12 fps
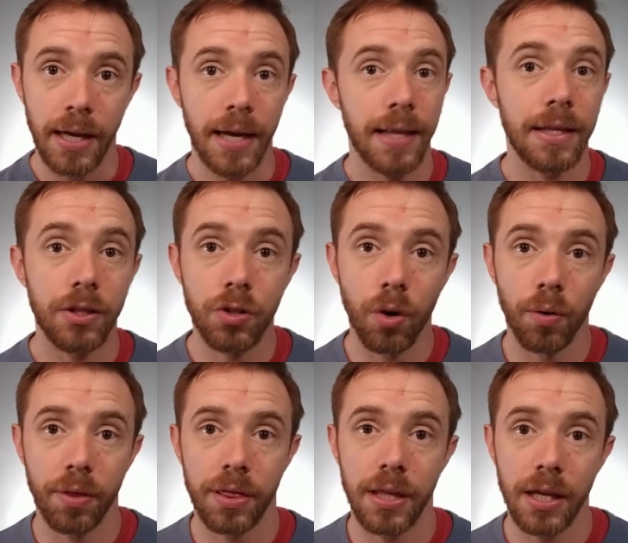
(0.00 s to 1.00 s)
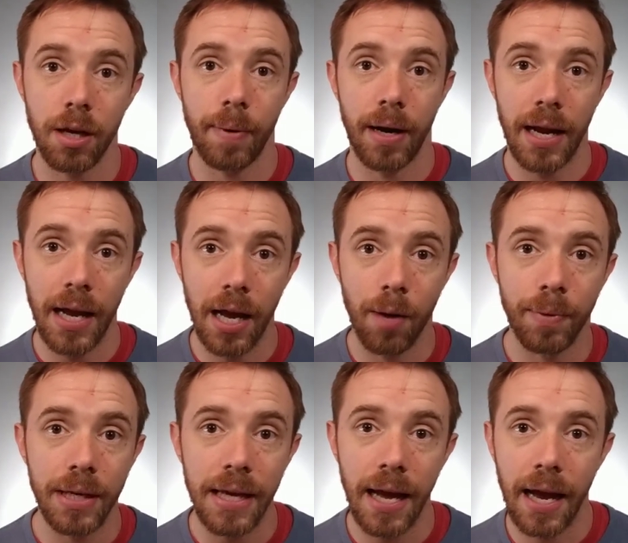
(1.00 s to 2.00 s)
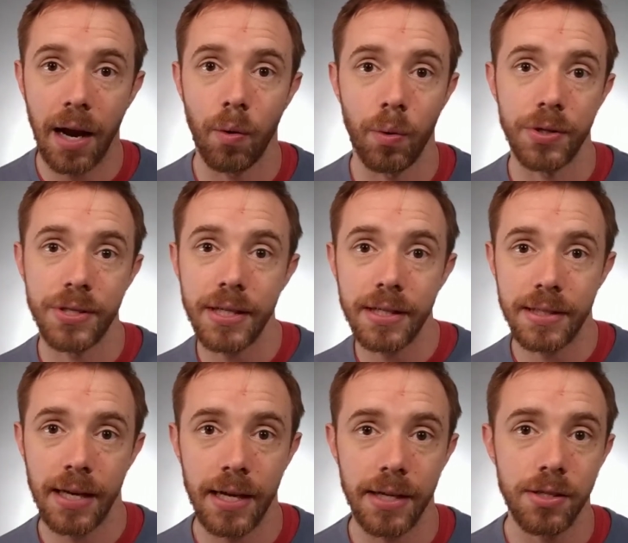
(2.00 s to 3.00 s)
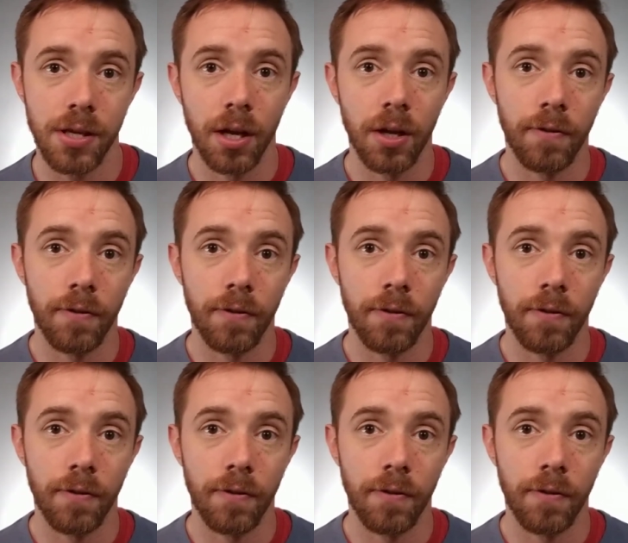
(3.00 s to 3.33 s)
and they don't think about how many hours it takes